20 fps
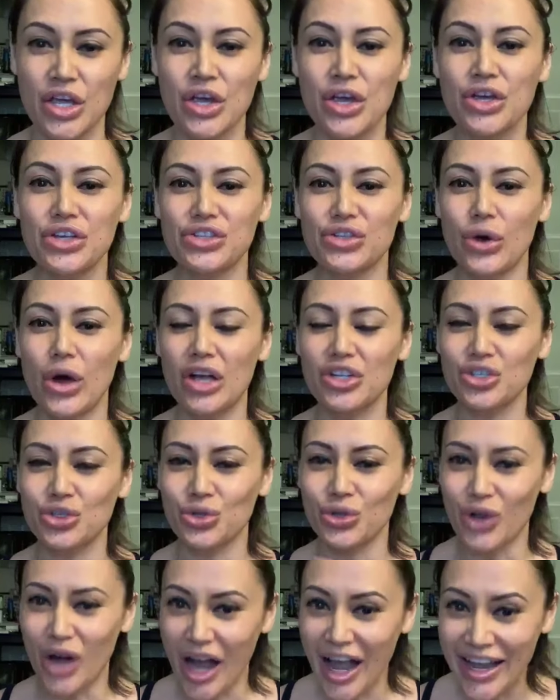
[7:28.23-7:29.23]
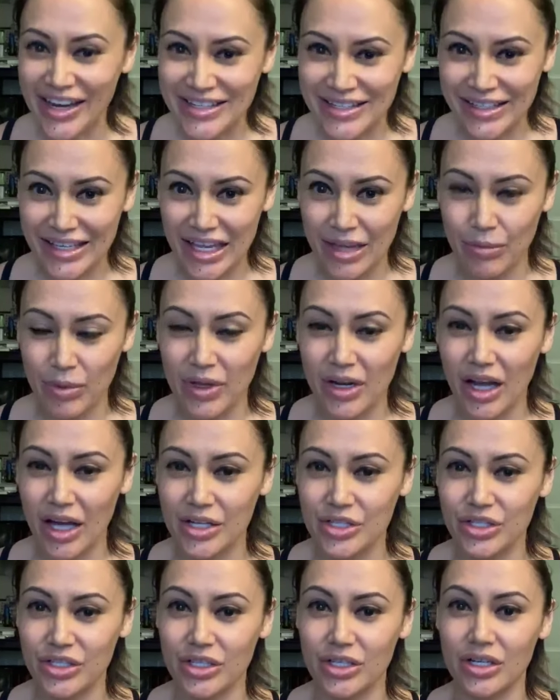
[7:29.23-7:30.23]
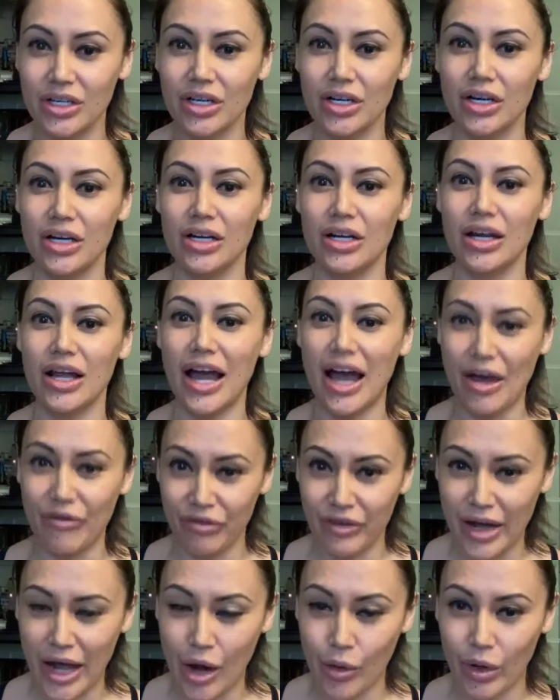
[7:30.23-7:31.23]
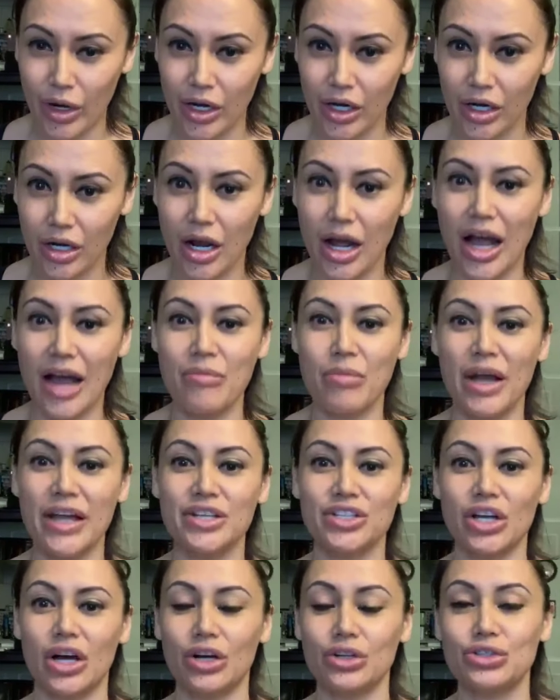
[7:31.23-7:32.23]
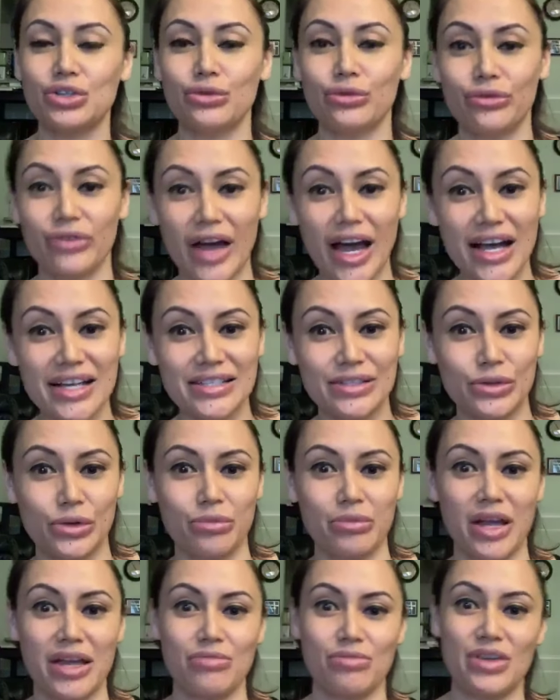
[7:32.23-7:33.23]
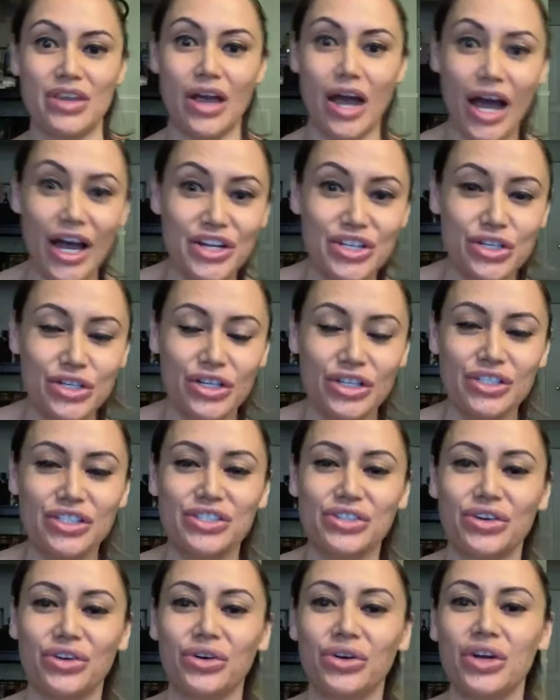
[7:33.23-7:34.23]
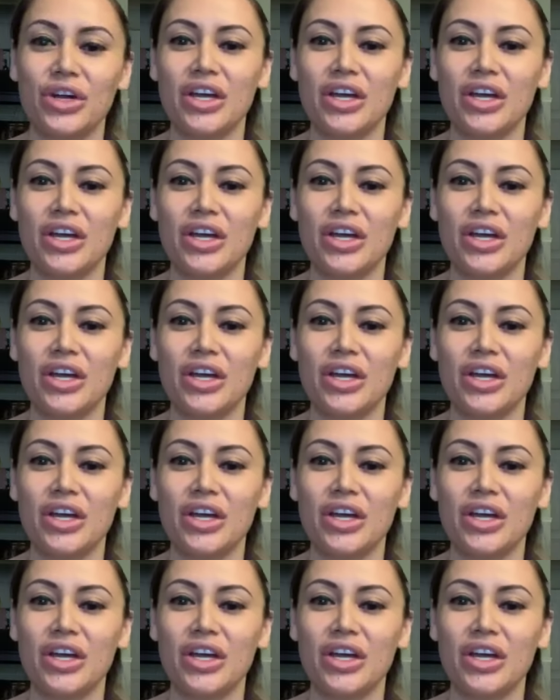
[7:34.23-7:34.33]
So I'll try to keep it under half an hour. I might talk too fast, so it might be under, so